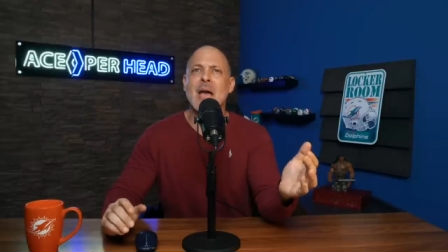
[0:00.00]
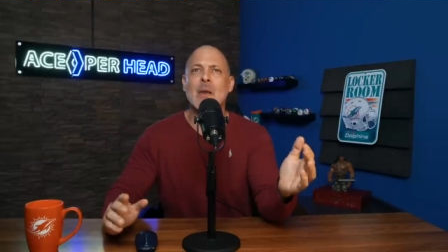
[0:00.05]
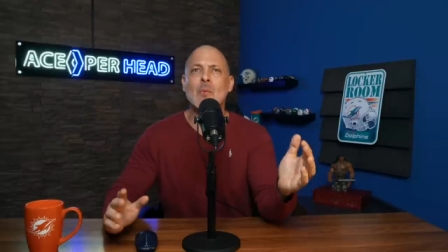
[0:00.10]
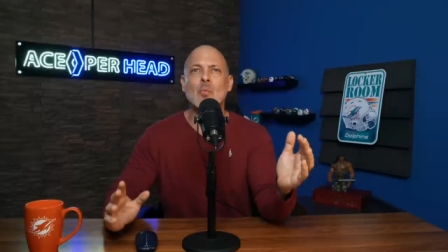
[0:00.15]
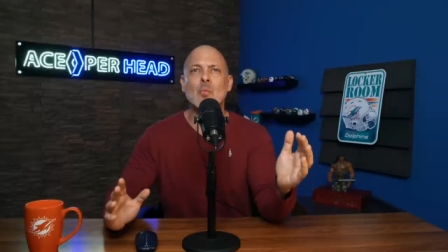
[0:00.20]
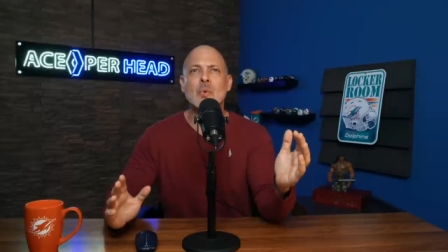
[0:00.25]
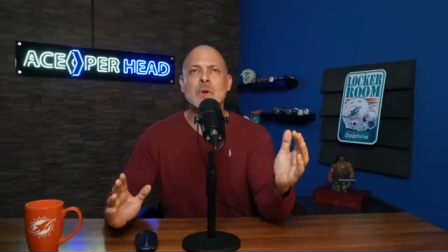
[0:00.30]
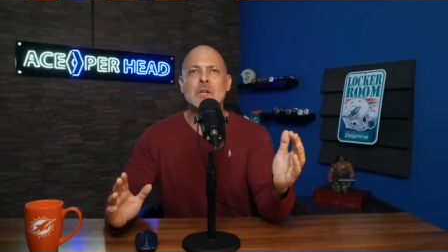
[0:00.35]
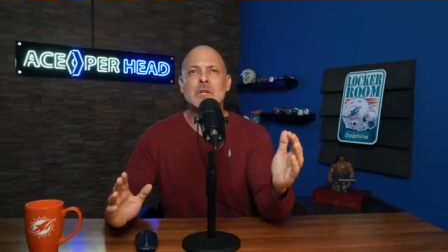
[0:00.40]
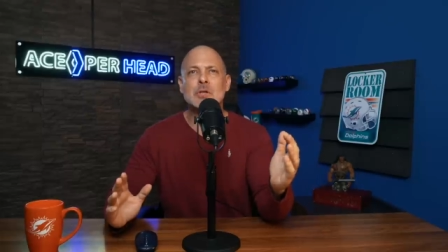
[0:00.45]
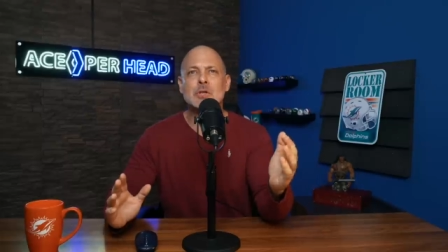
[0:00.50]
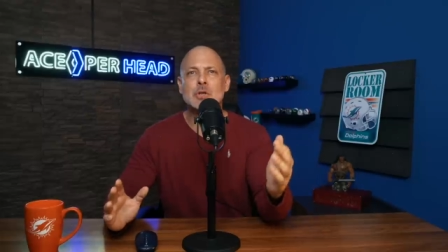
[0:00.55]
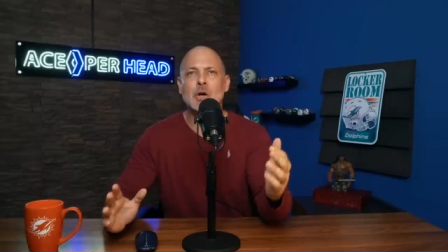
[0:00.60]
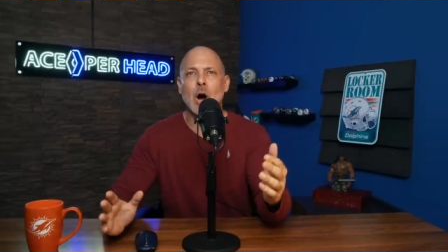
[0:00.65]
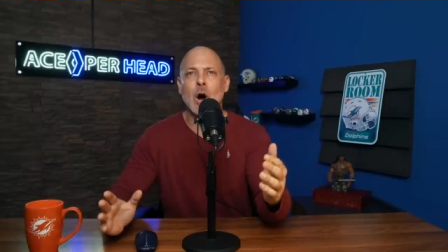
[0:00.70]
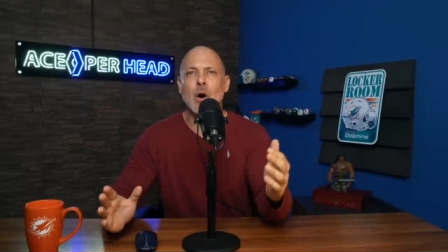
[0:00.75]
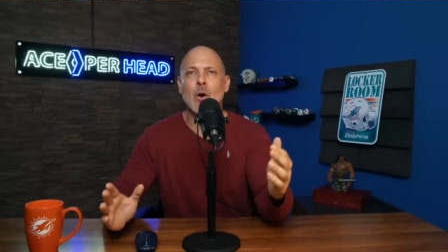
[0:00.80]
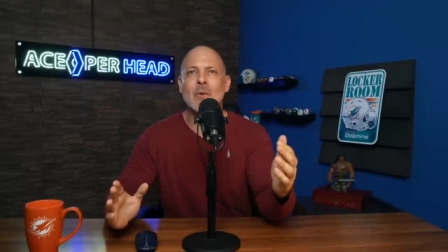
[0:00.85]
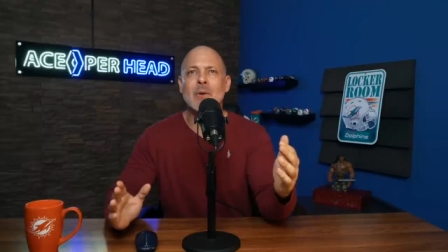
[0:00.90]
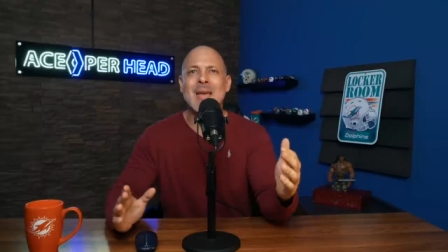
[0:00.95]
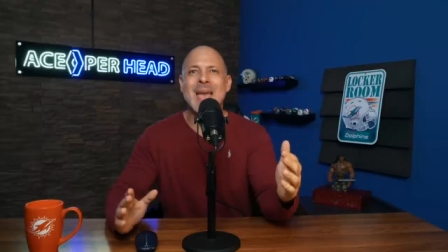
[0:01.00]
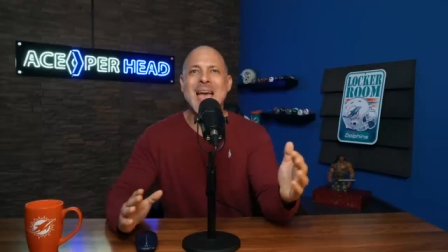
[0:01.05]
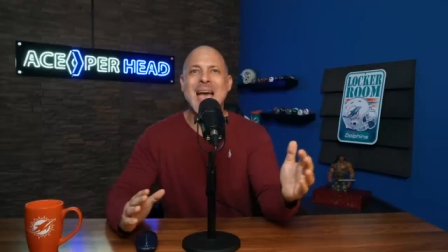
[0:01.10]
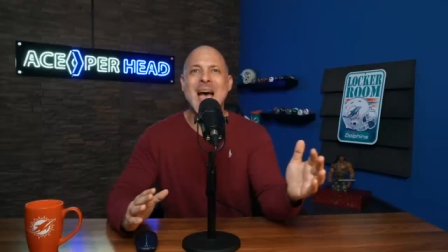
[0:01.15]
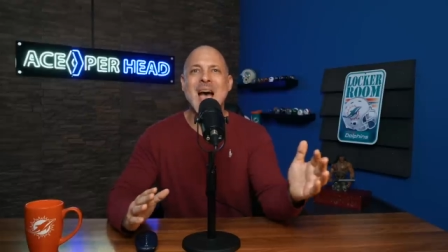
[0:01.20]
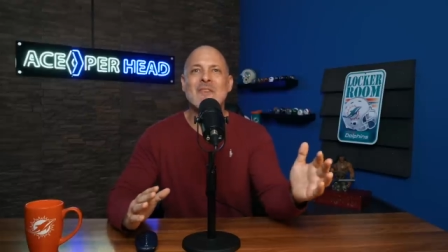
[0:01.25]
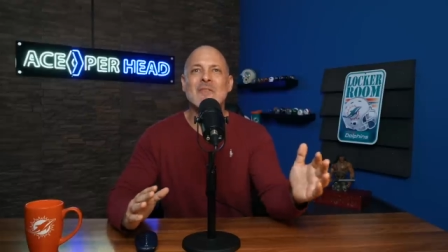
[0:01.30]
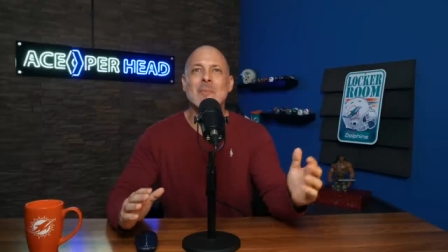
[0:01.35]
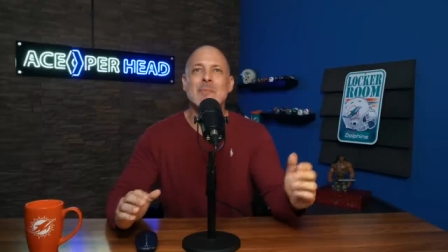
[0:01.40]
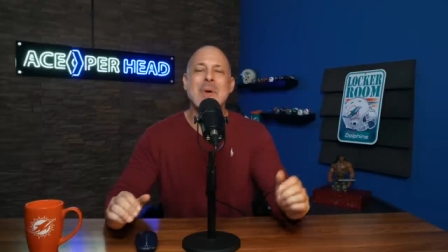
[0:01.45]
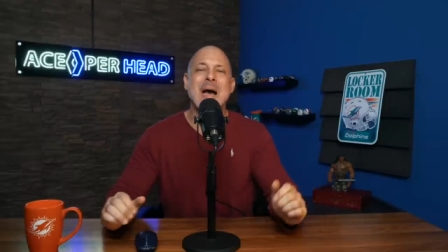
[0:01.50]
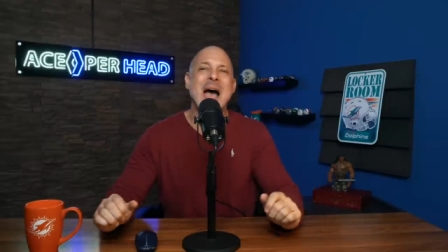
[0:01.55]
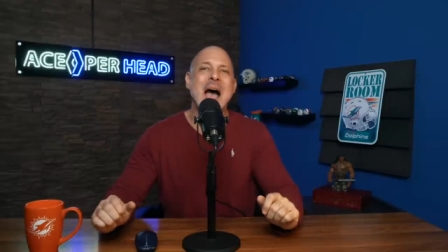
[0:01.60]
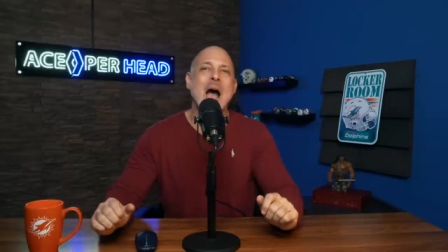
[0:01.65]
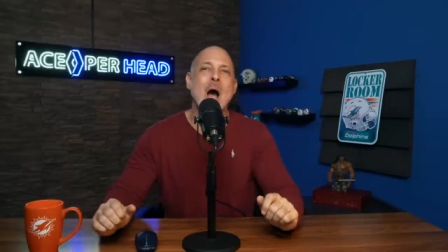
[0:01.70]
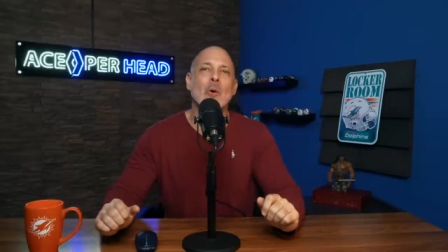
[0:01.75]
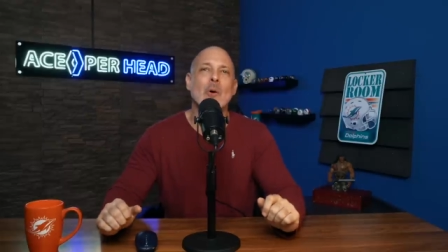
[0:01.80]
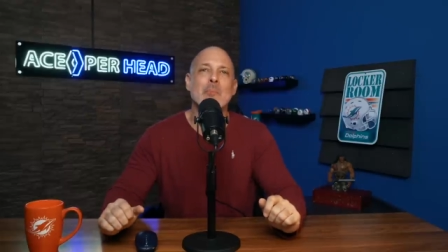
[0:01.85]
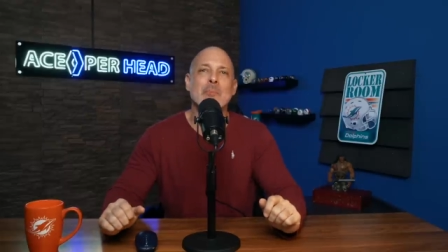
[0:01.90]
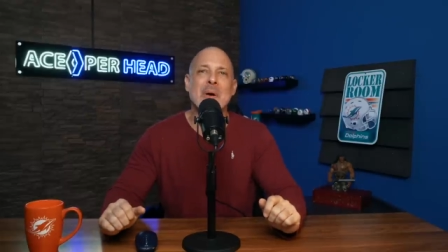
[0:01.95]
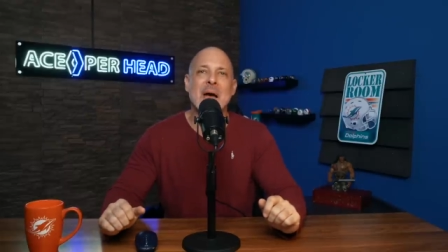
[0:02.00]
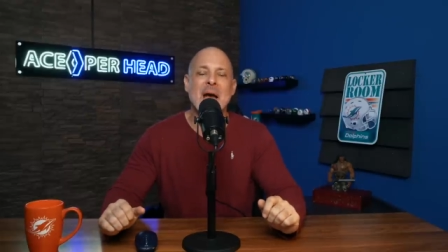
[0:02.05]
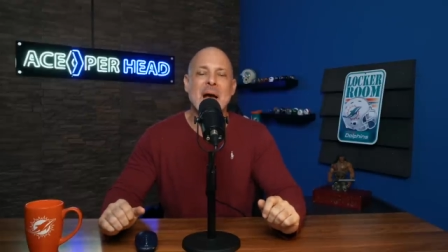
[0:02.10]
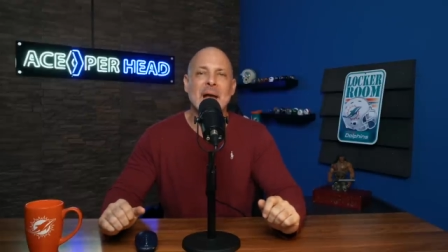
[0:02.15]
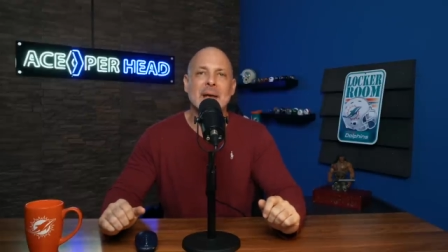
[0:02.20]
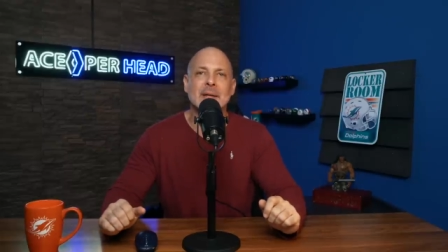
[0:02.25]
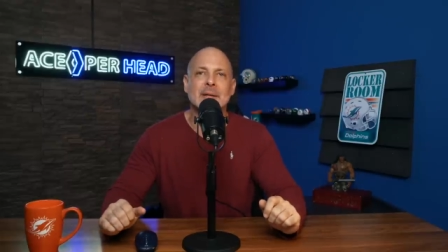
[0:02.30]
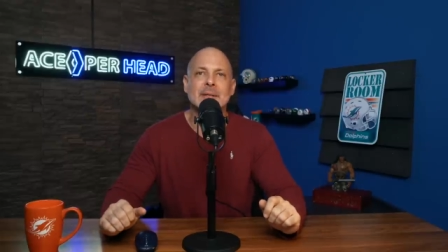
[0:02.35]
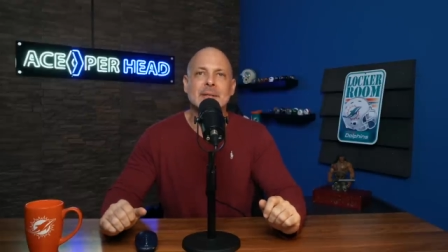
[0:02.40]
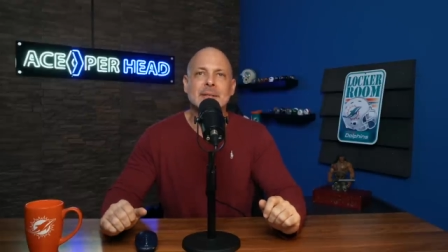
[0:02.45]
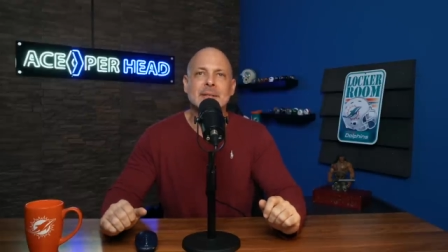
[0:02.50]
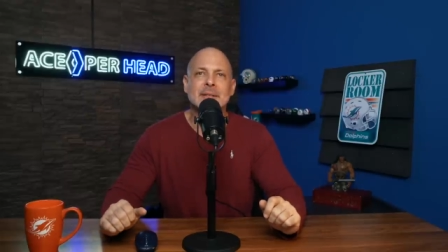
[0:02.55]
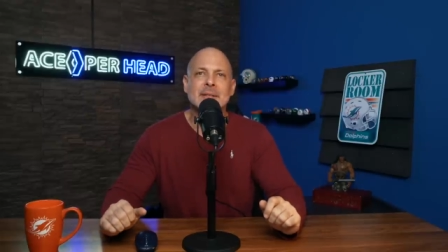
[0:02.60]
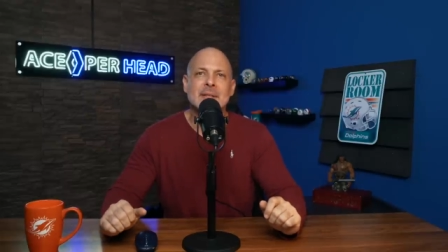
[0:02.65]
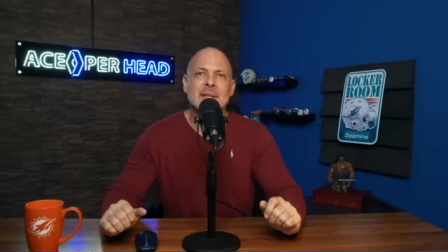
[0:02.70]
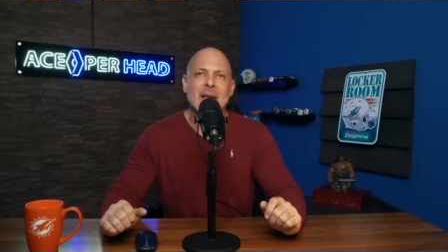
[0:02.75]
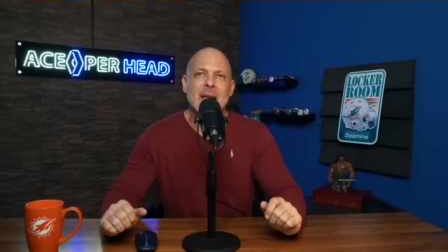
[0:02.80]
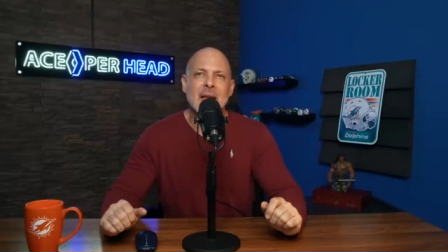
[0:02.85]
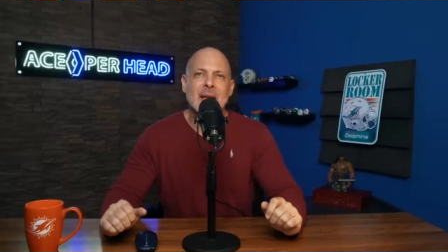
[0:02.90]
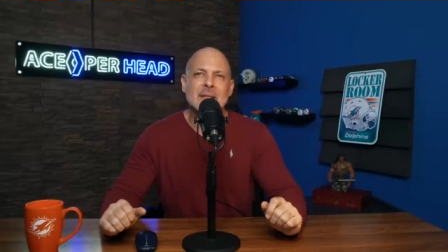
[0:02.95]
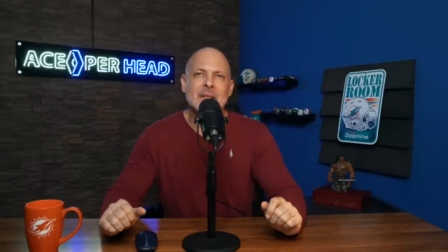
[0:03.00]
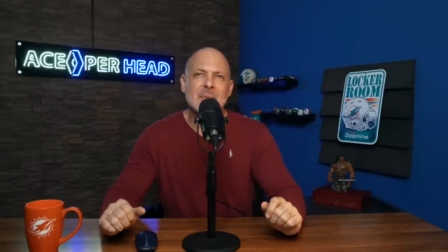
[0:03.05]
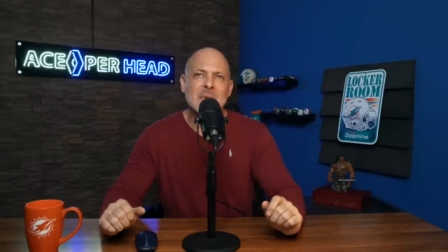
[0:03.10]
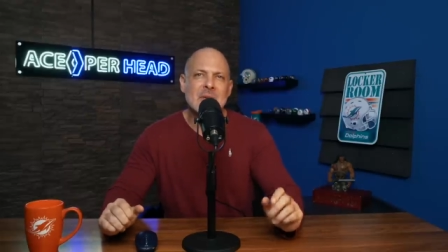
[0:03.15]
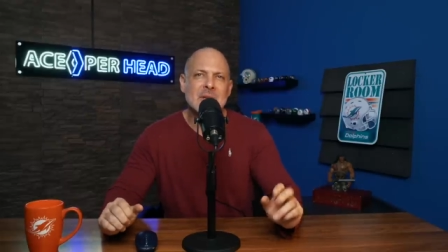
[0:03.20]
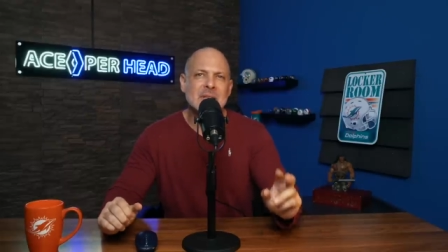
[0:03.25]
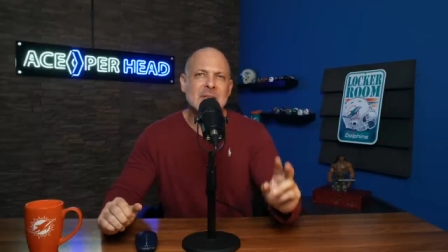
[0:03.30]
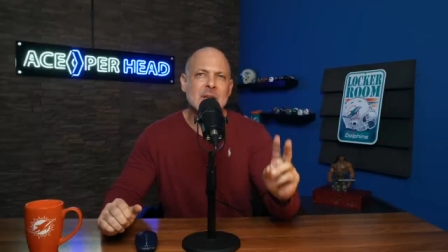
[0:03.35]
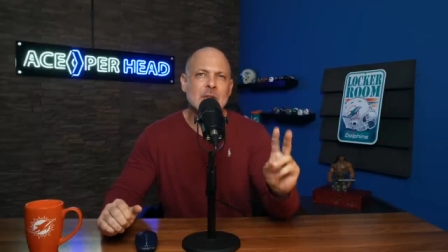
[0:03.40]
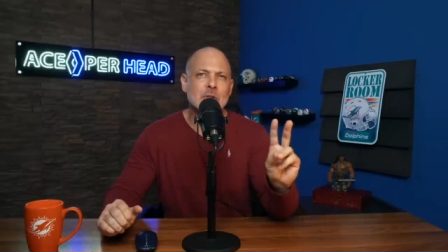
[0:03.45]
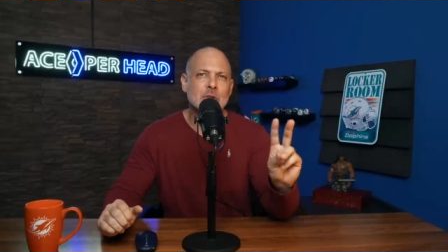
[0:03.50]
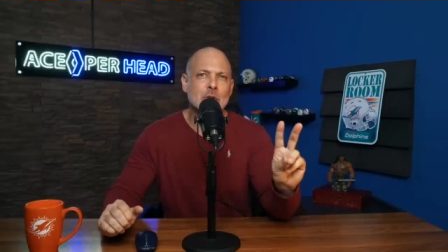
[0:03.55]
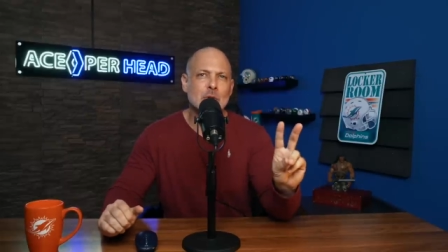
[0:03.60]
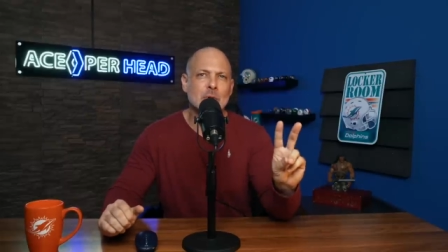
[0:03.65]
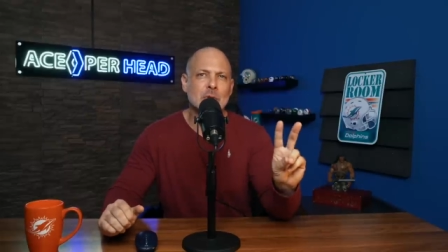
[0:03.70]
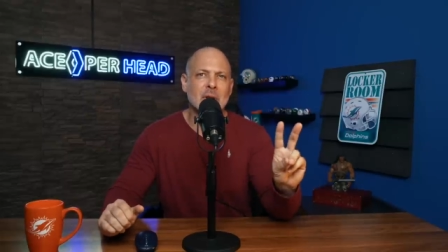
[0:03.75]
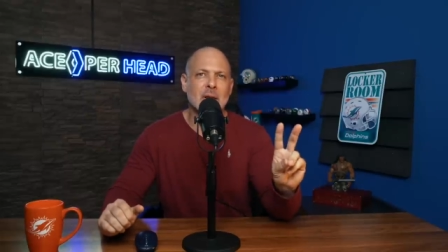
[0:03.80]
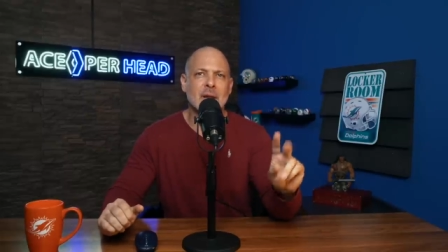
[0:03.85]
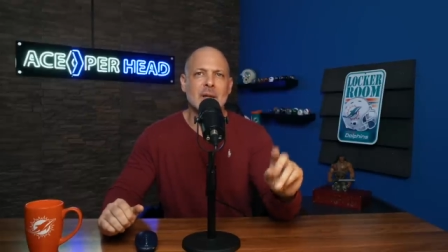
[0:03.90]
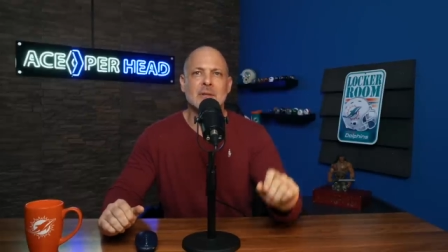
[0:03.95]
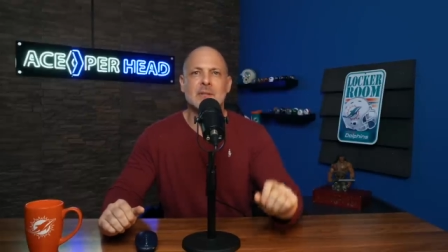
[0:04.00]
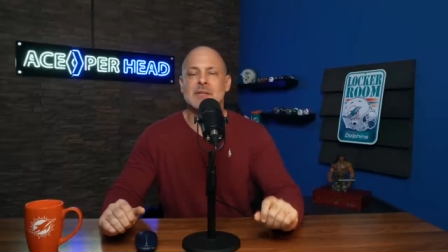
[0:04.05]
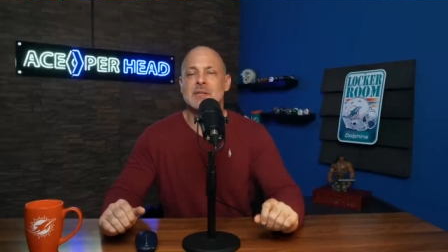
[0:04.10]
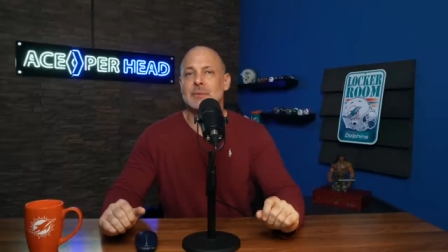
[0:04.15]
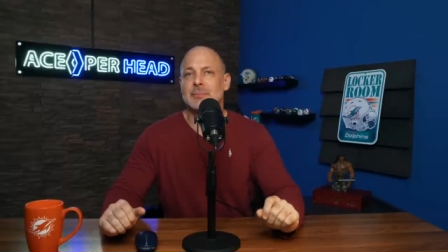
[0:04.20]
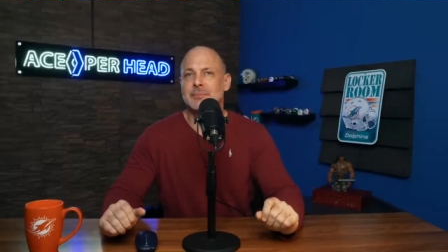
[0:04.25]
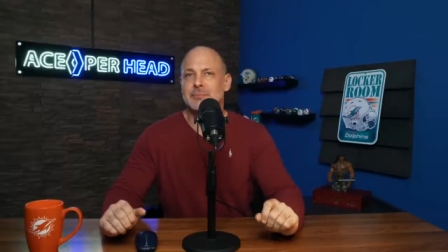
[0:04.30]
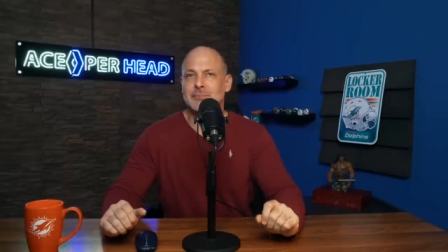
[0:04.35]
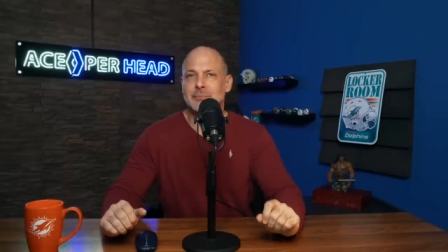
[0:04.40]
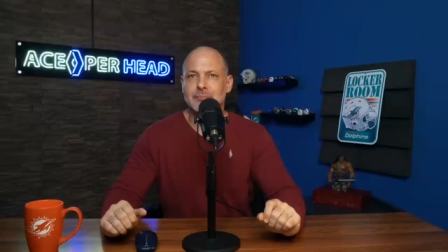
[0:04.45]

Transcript: and we don't have a power back. And to me, it says two things.